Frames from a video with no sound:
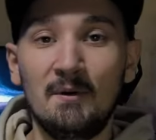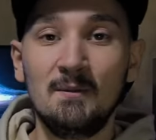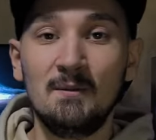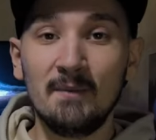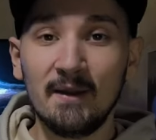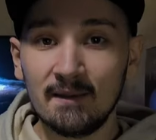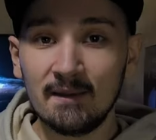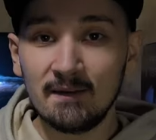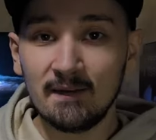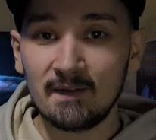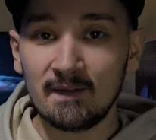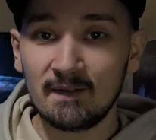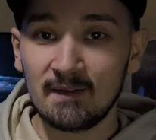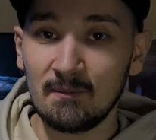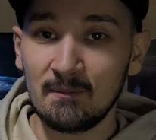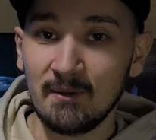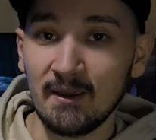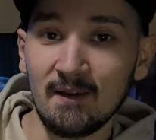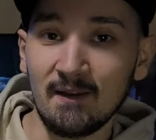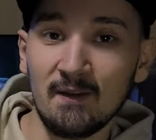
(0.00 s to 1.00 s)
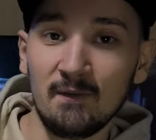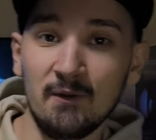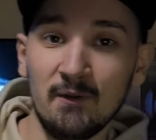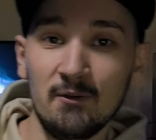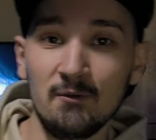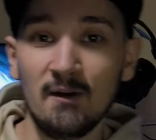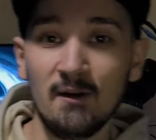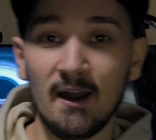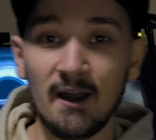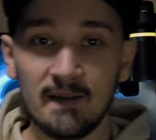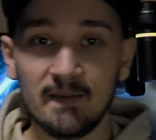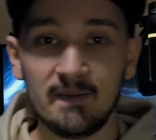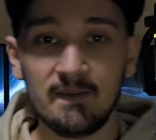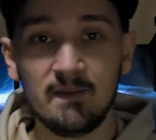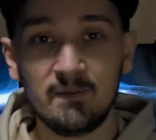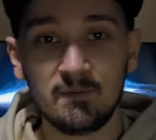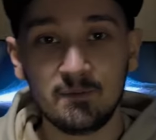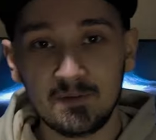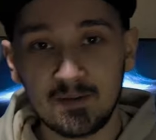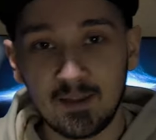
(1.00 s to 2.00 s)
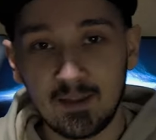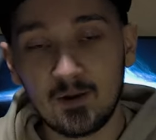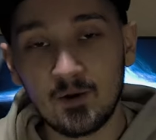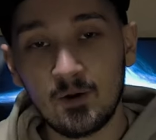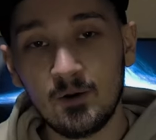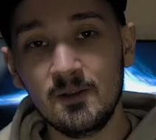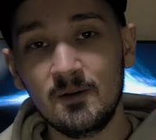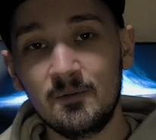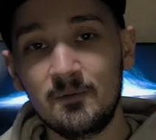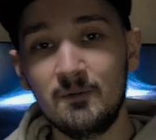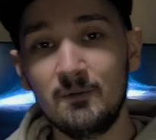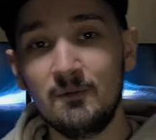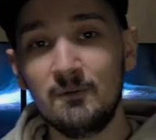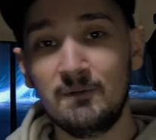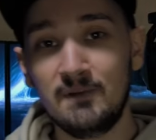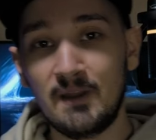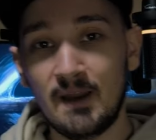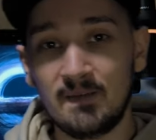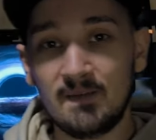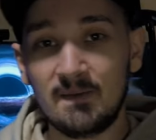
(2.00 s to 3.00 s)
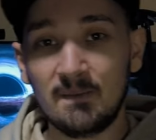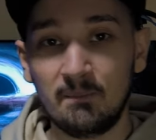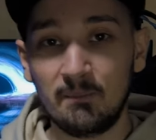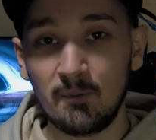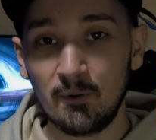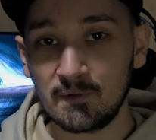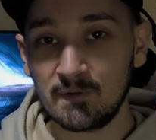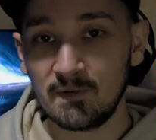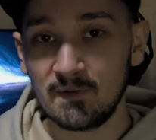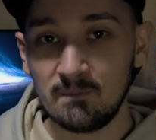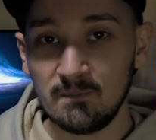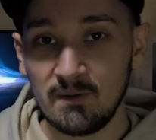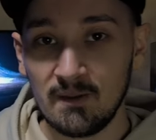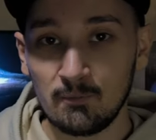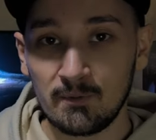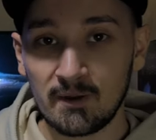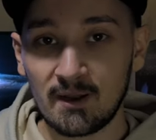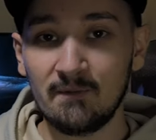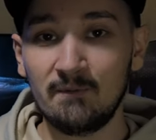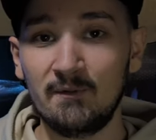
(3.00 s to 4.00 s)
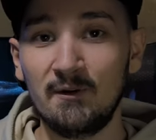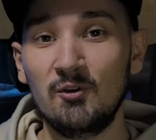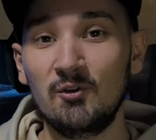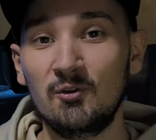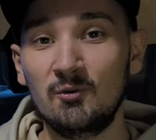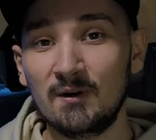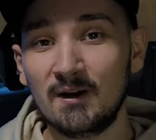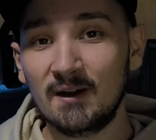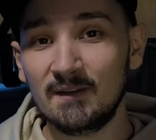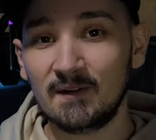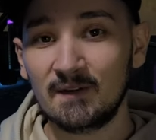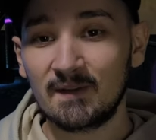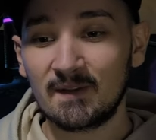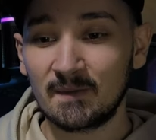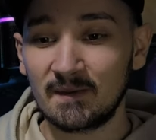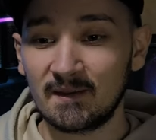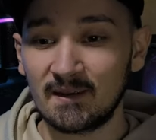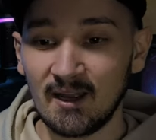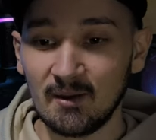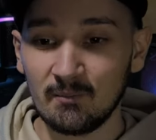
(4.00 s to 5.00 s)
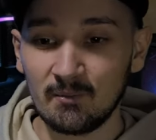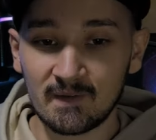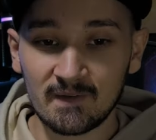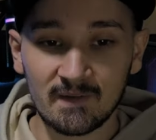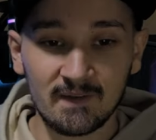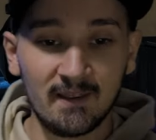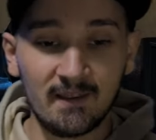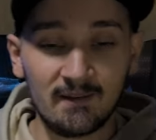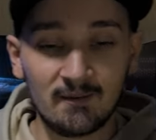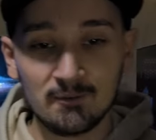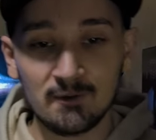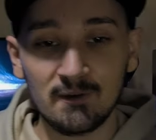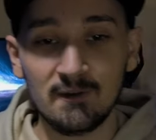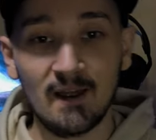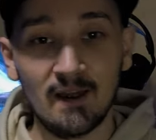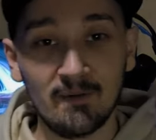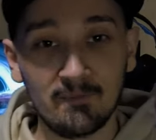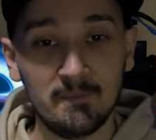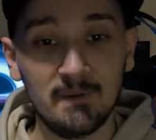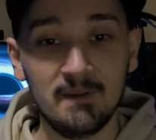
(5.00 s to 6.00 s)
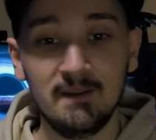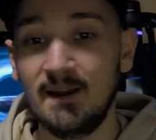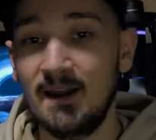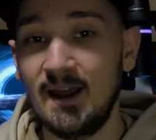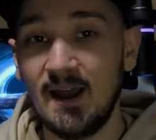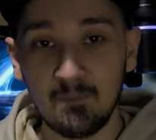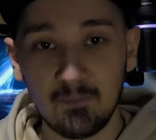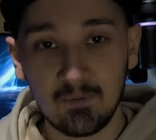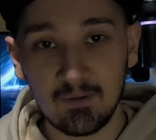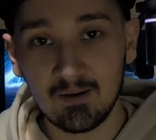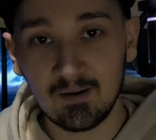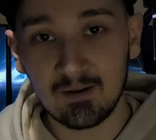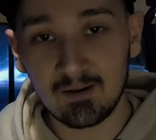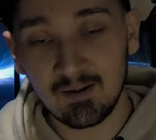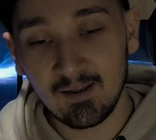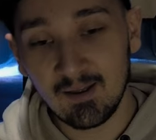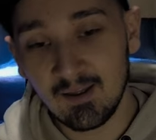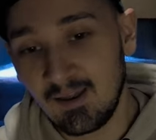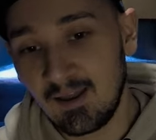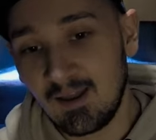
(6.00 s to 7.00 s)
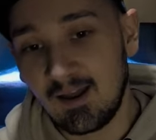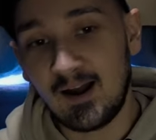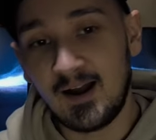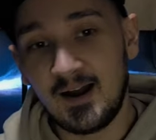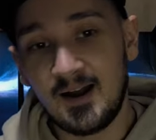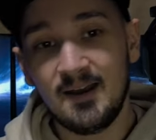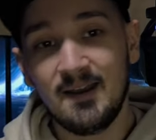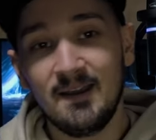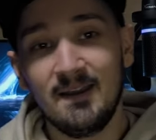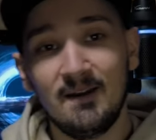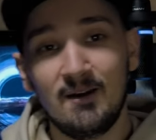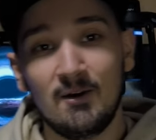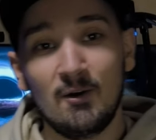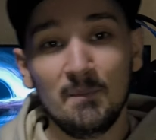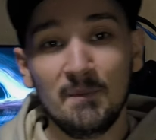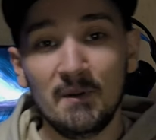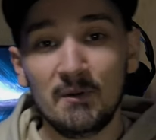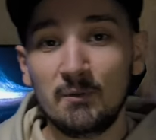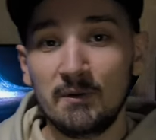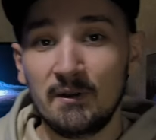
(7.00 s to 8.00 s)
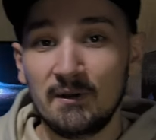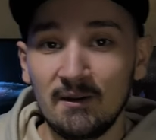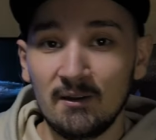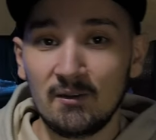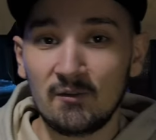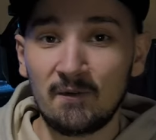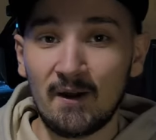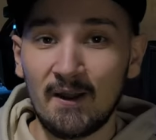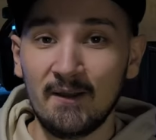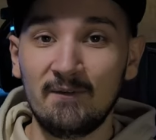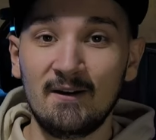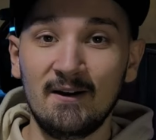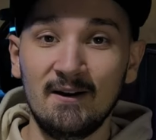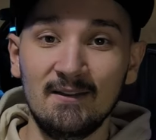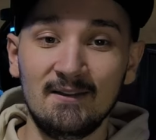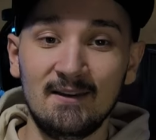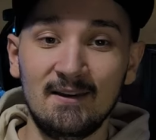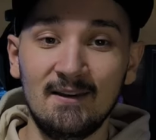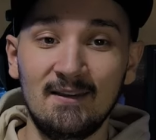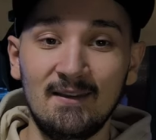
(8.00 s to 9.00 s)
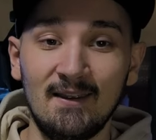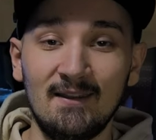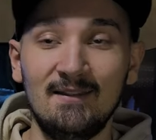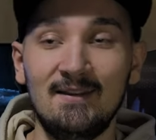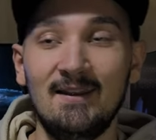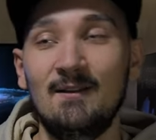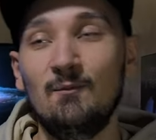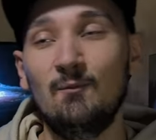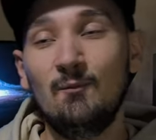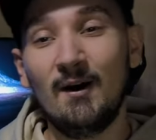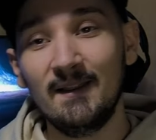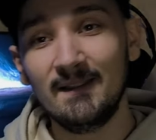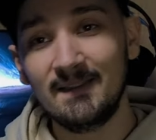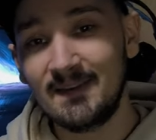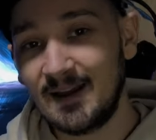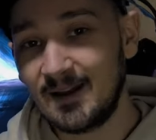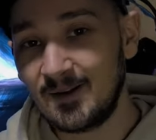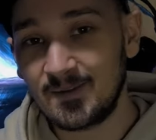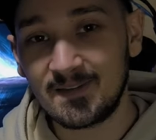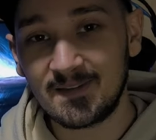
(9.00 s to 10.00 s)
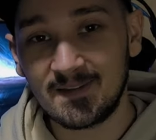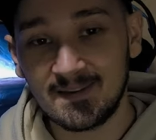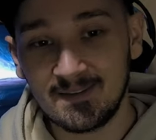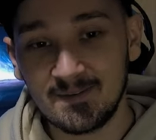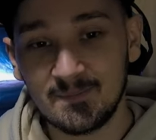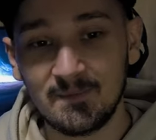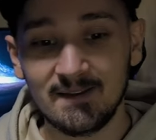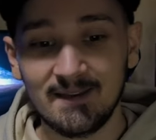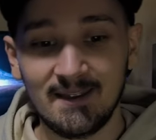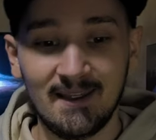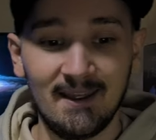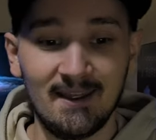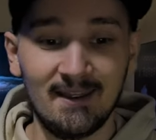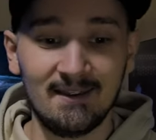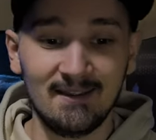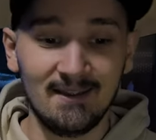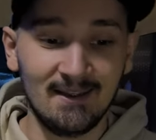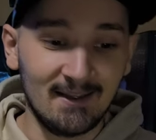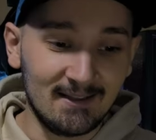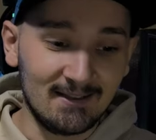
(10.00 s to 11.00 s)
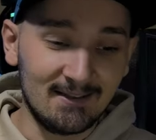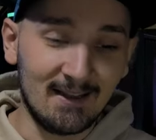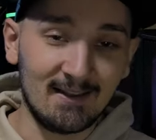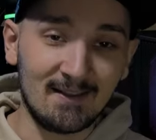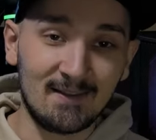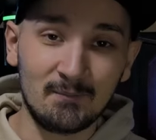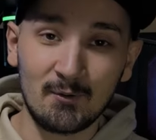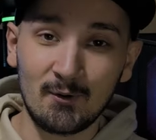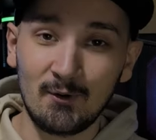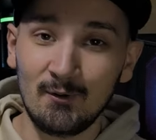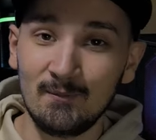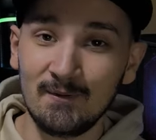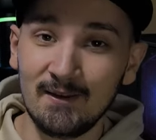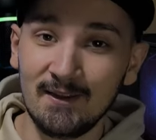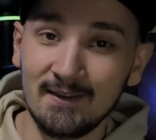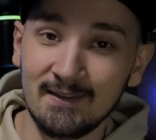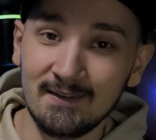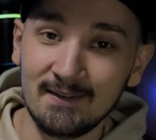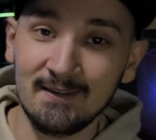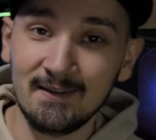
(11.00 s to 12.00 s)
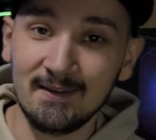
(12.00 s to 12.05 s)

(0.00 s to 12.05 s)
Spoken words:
But the main reason I made this video, guys, is to thank all of you that supported me. We have reached 200 subscribers and I couldn't have been happier. I hope that we reach 500 and then 1000, but hey, that's probably in the